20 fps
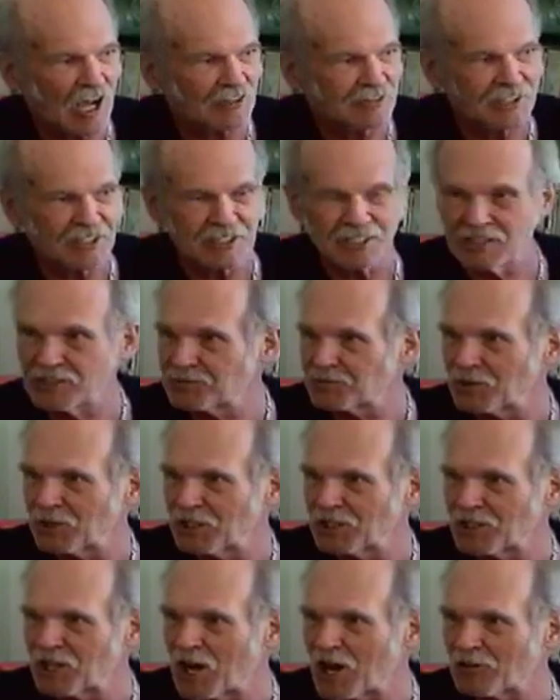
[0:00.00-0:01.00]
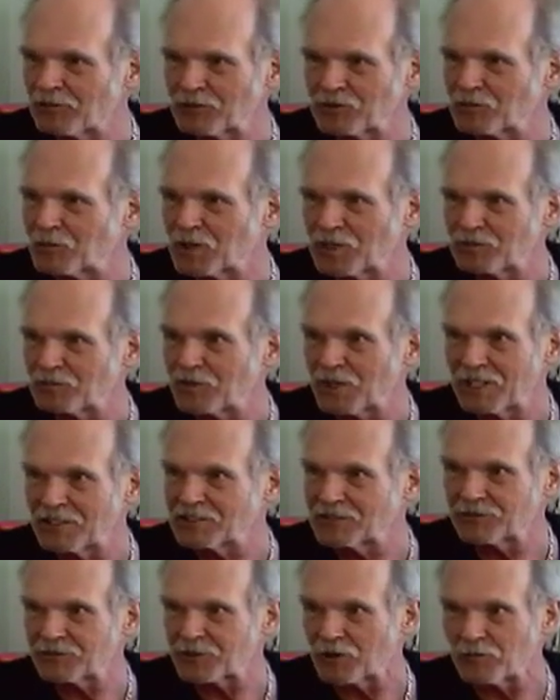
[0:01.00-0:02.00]
I think he's pulling off from one
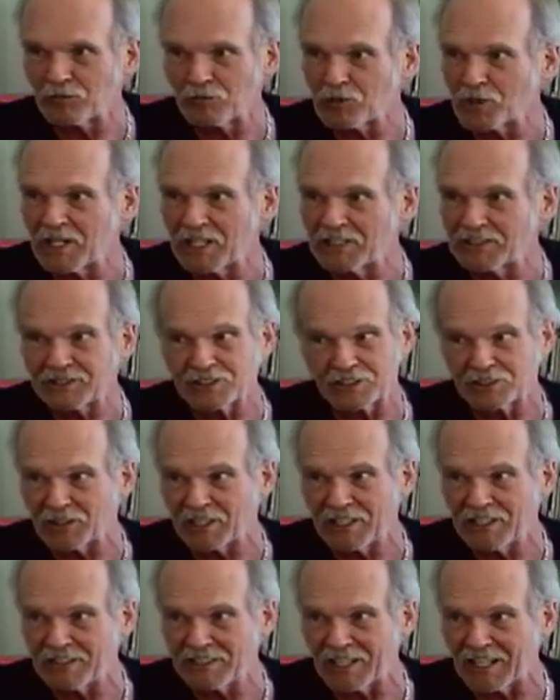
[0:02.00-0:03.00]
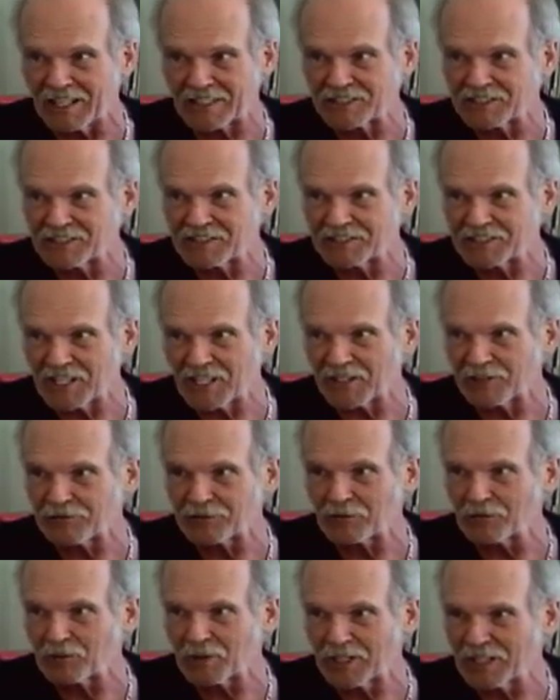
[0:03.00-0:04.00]
place from ring to index instead
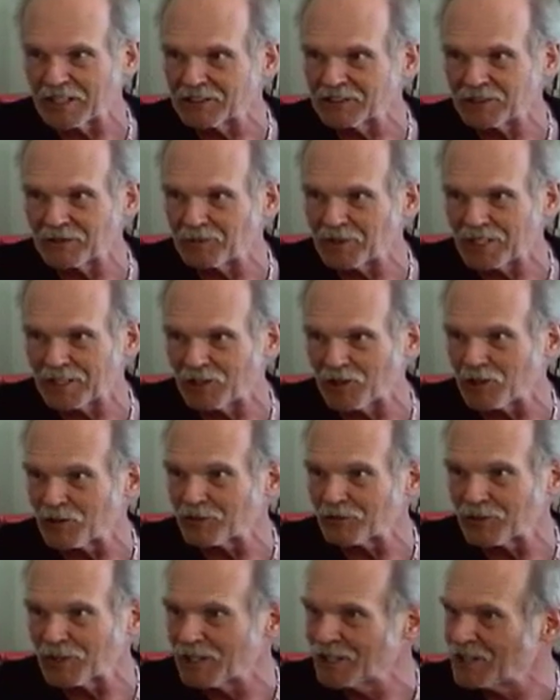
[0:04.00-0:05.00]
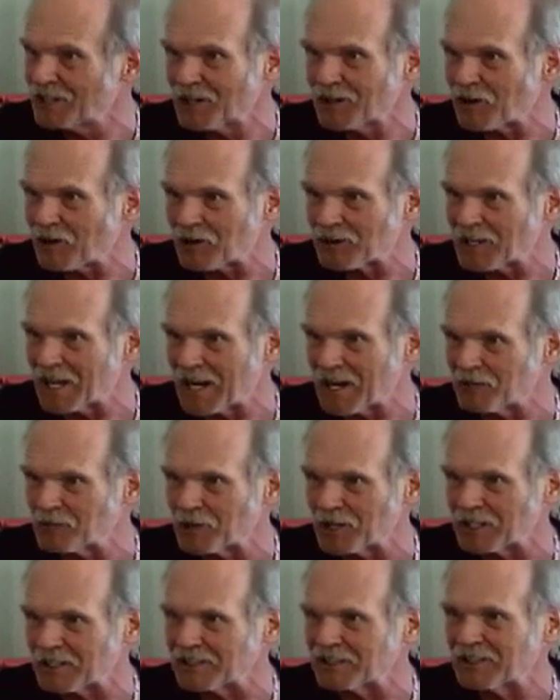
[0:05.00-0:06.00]
of from ring to middle or
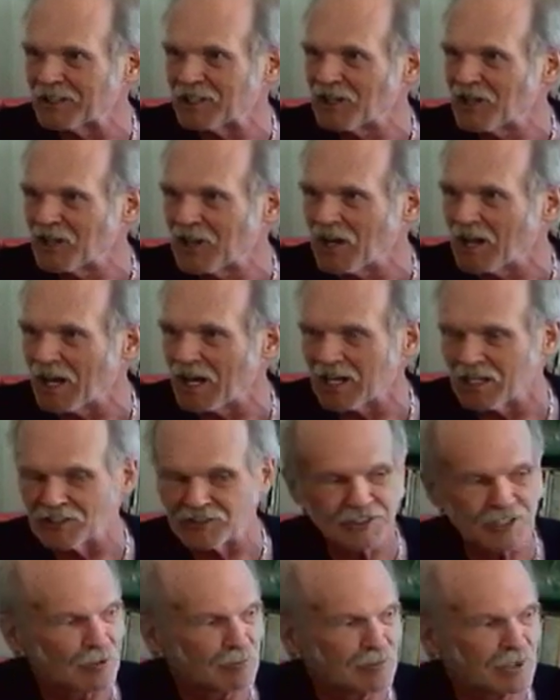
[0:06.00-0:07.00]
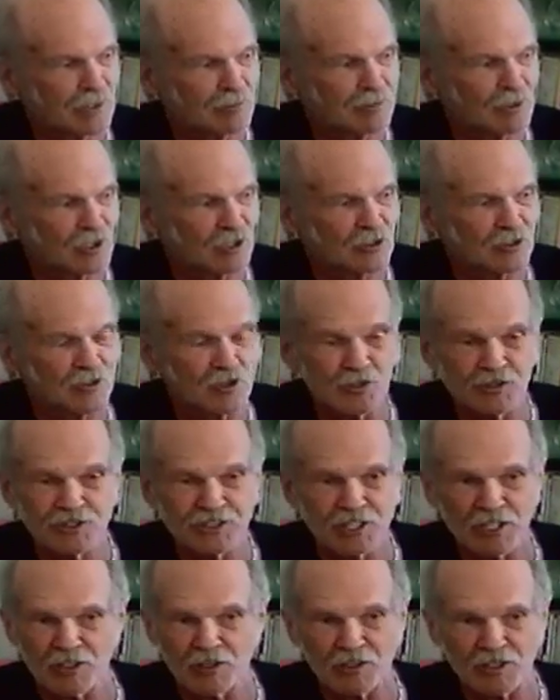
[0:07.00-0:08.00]
that way. Some people
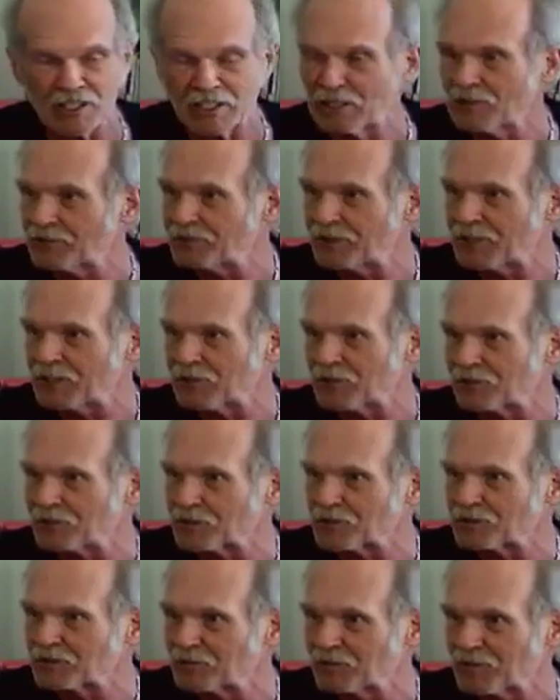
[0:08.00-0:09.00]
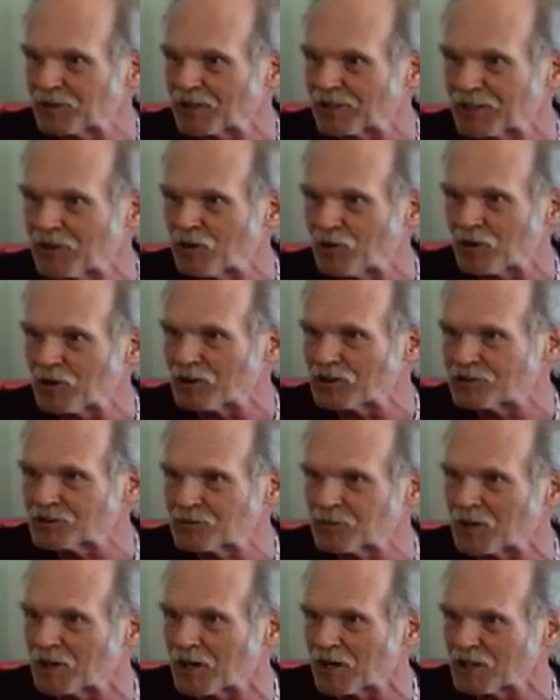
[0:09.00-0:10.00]
use their little finger for
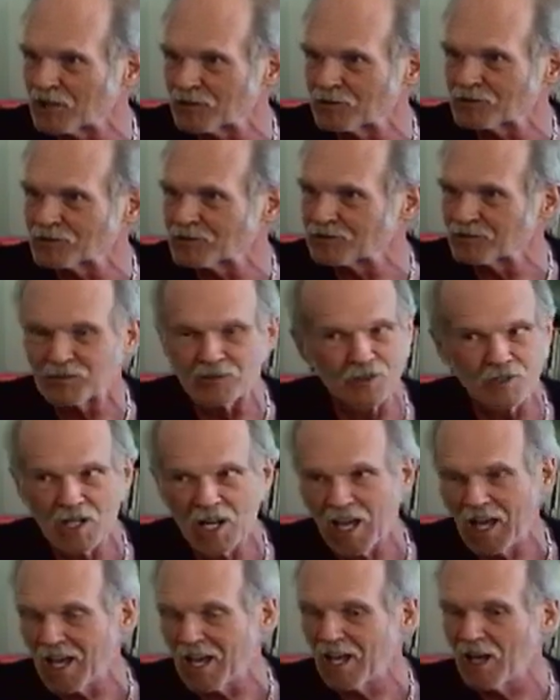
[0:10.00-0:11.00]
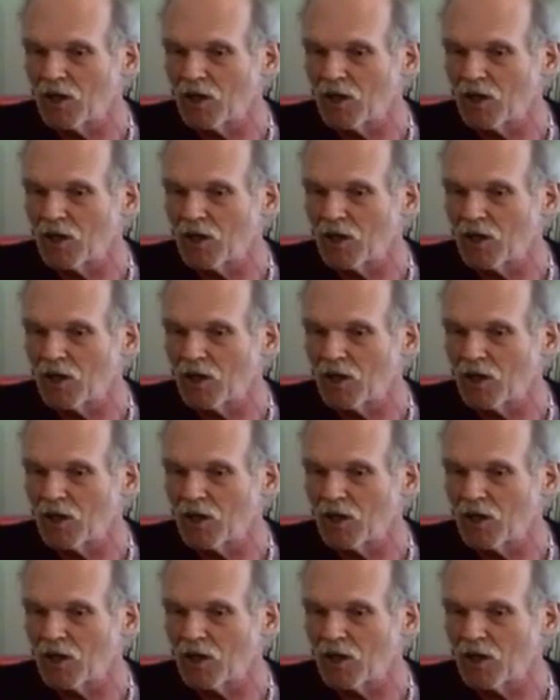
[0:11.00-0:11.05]
chords, where others use.